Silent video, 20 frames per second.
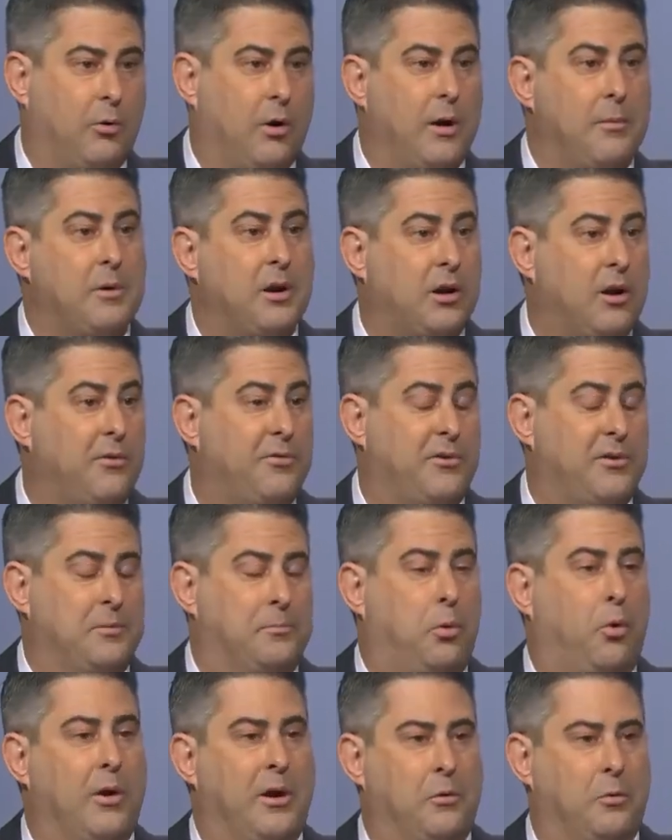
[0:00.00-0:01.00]
well, I'm going to go for the
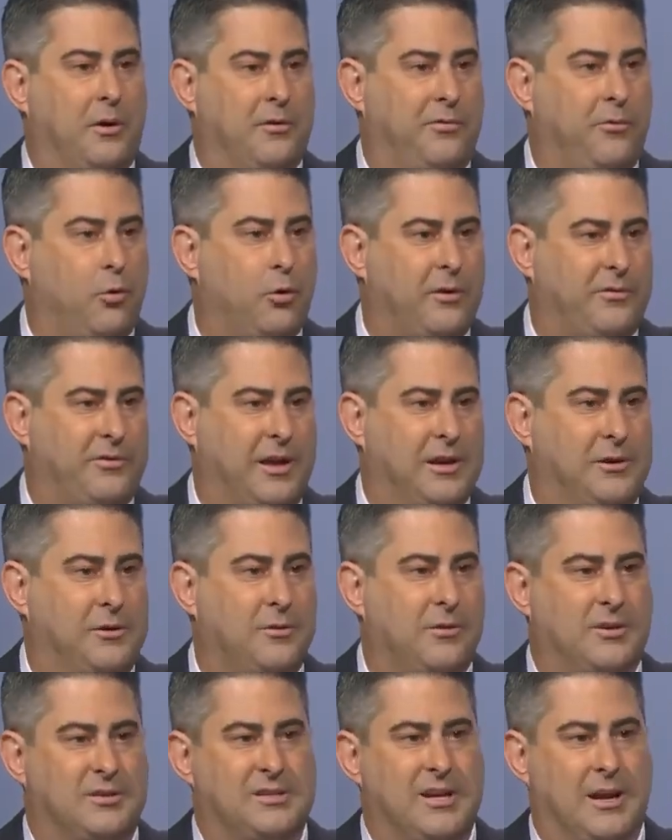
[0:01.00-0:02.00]
0.14 if they do
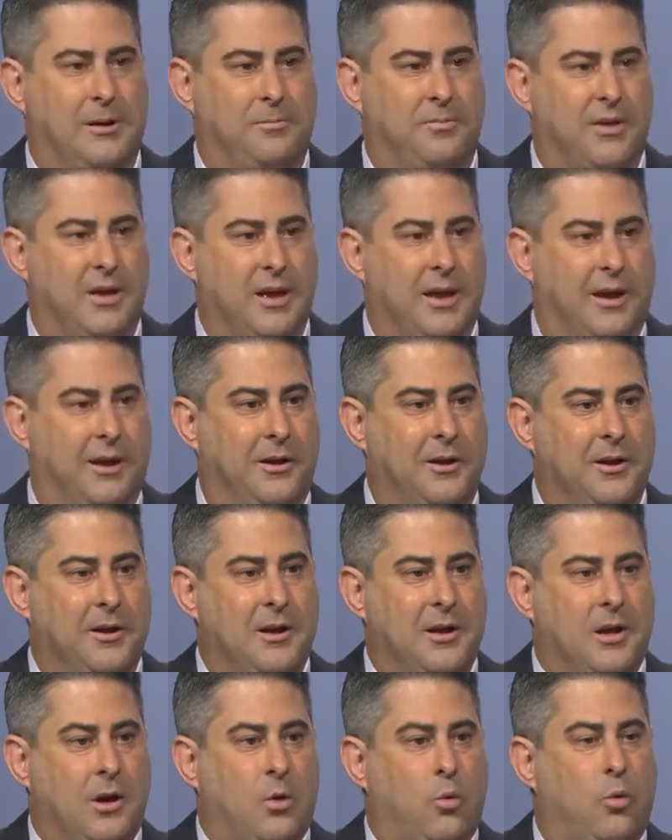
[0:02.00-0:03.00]
the same thing.
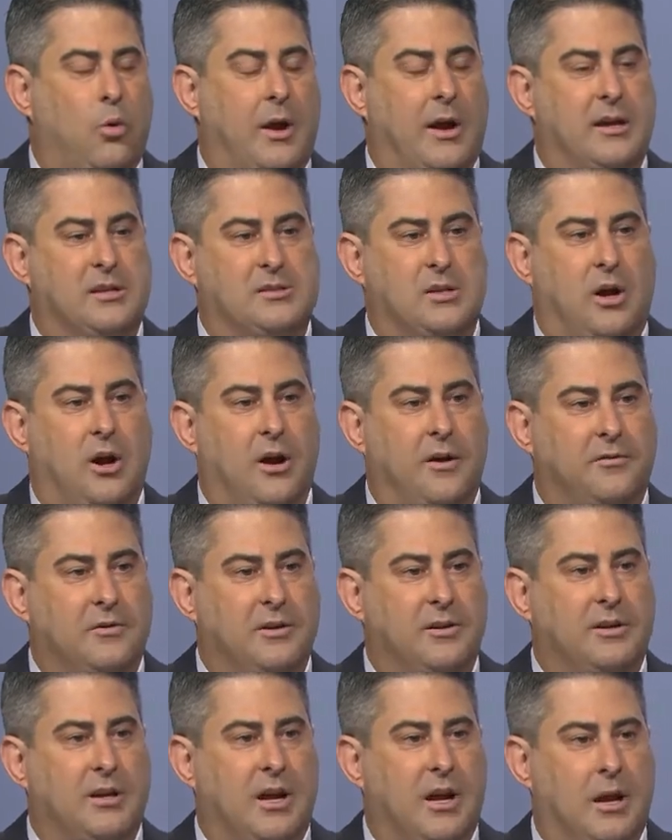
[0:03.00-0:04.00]
Whereas
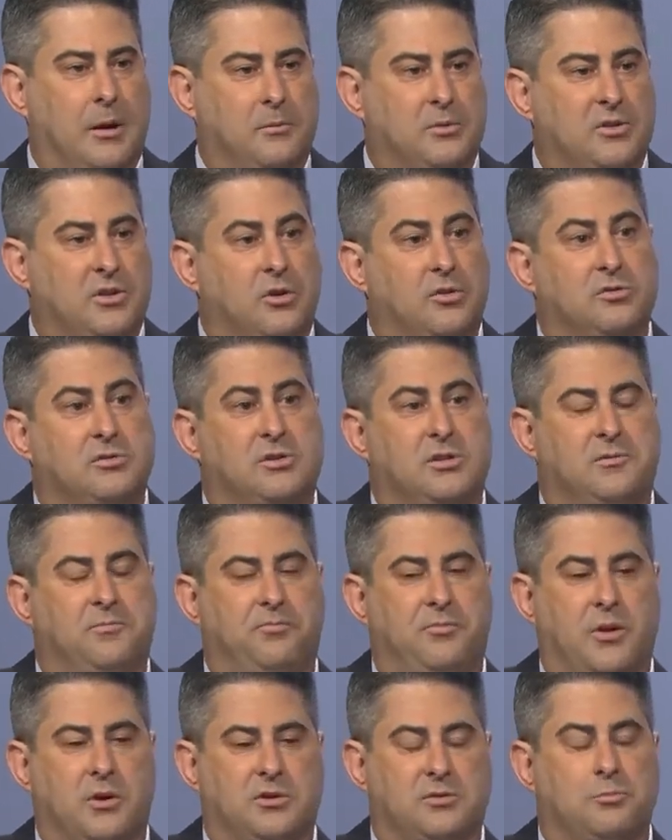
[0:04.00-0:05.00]
oftentimes those
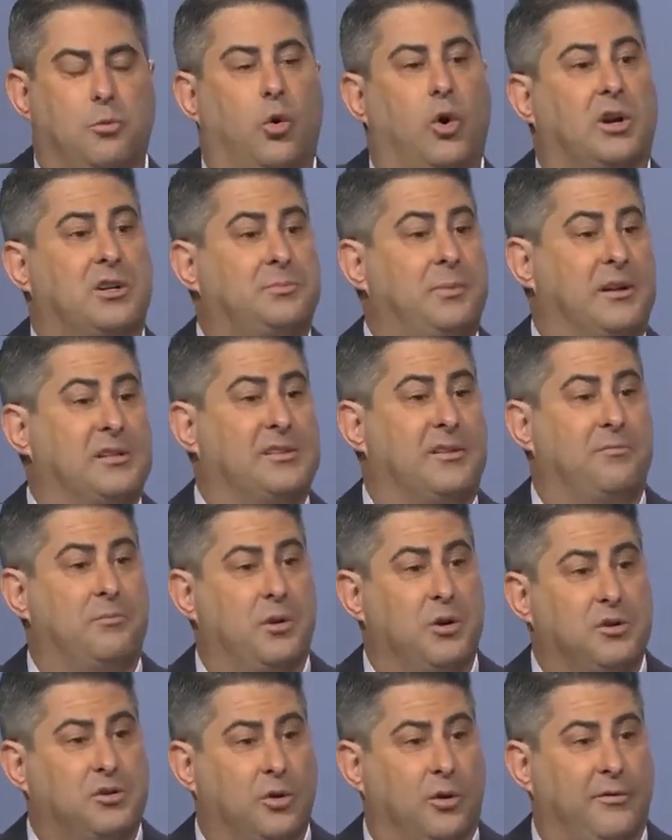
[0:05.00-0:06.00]
more expensive
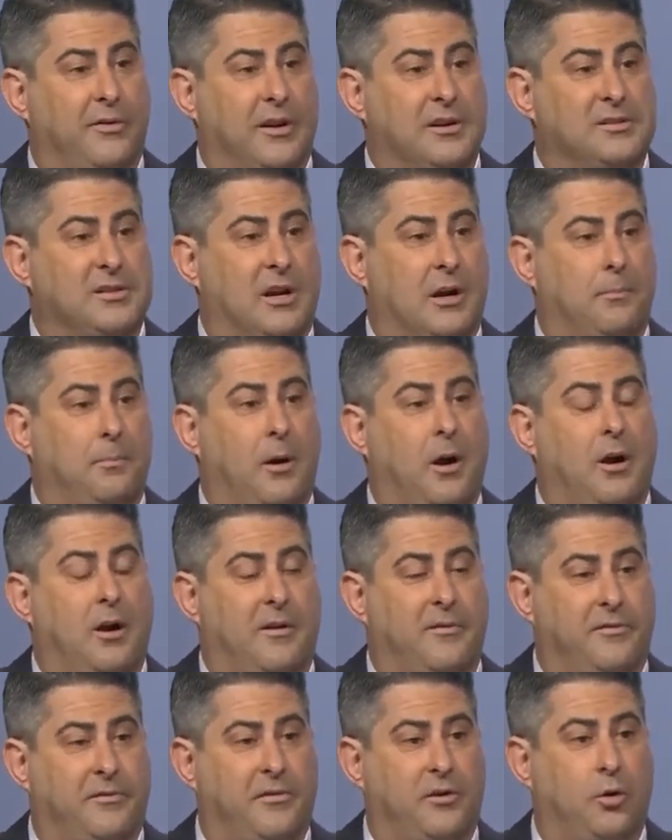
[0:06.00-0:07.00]
mutual funds that are part
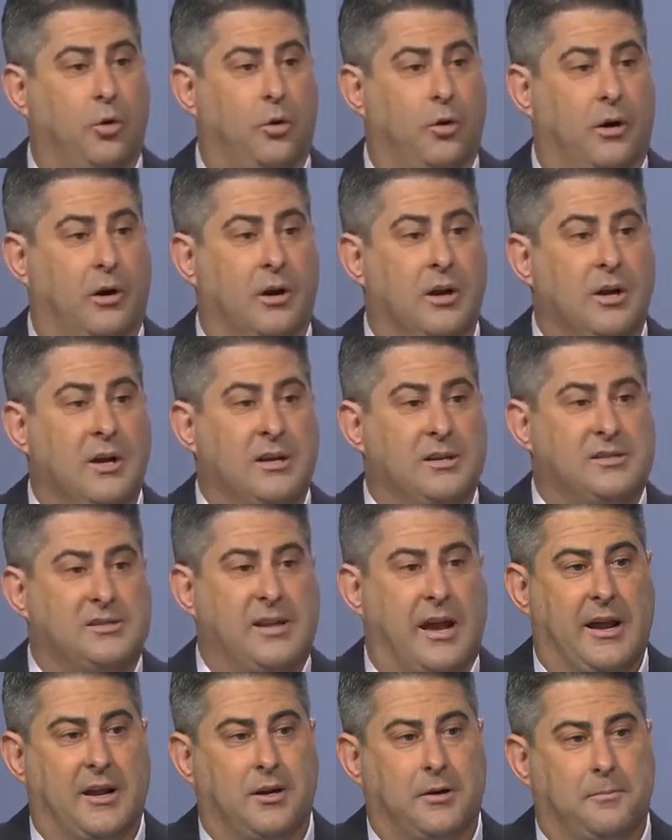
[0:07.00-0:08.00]
of your
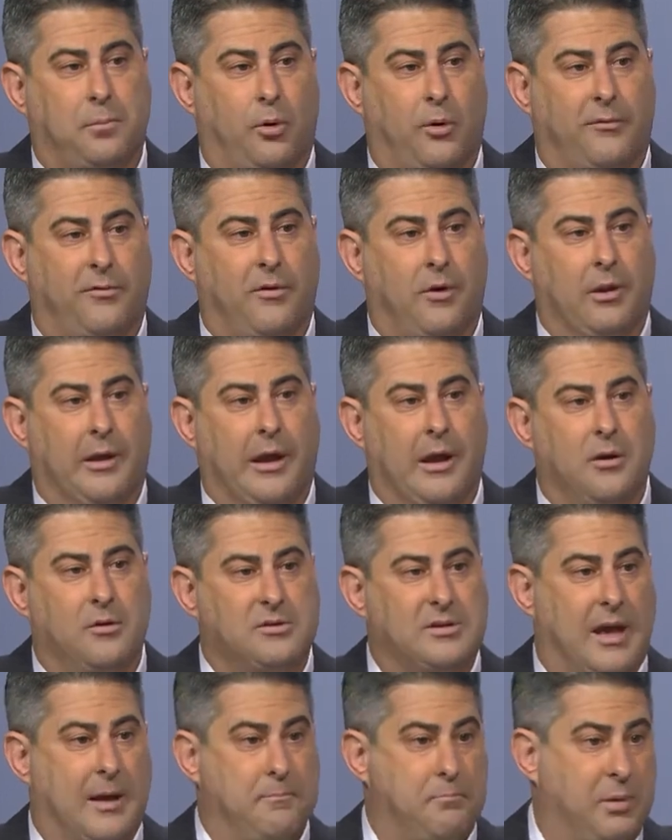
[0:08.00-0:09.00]
standard
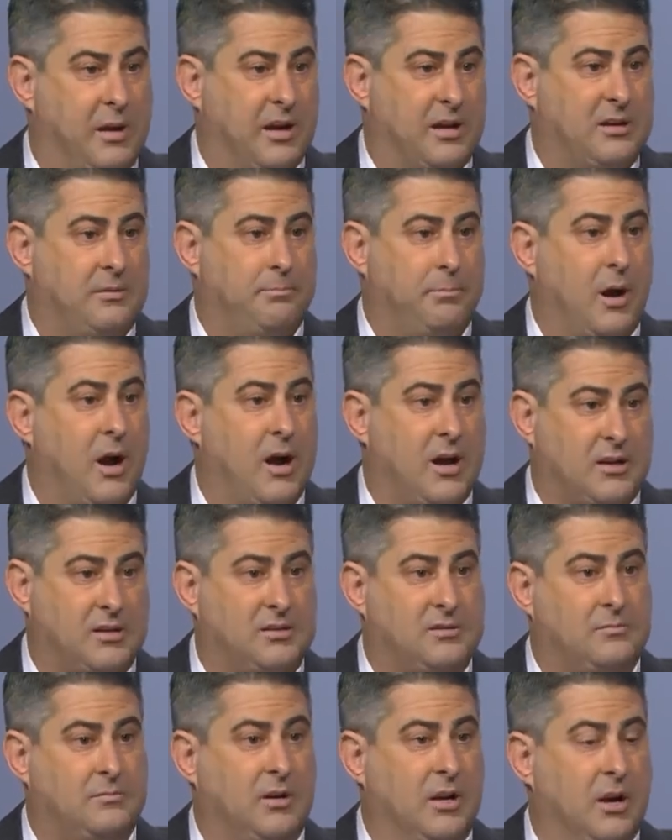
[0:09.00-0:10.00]
portfolios at big
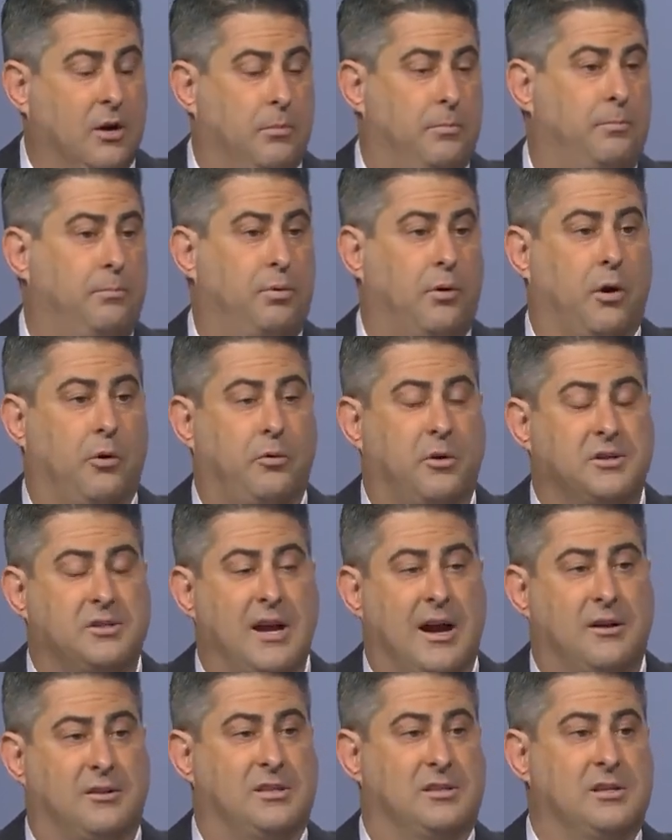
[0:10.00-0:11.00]
box, you know, brokerage
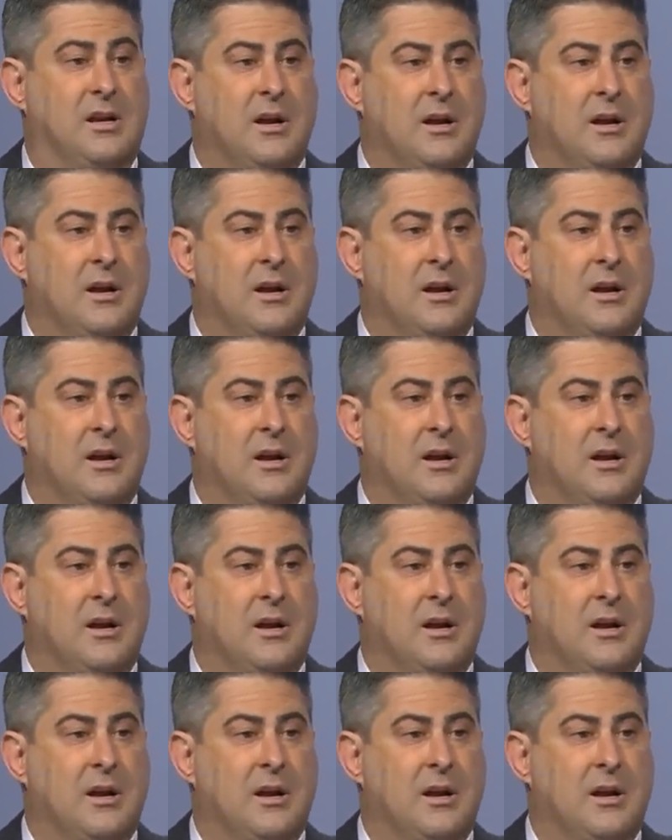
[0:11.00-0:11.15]
houses,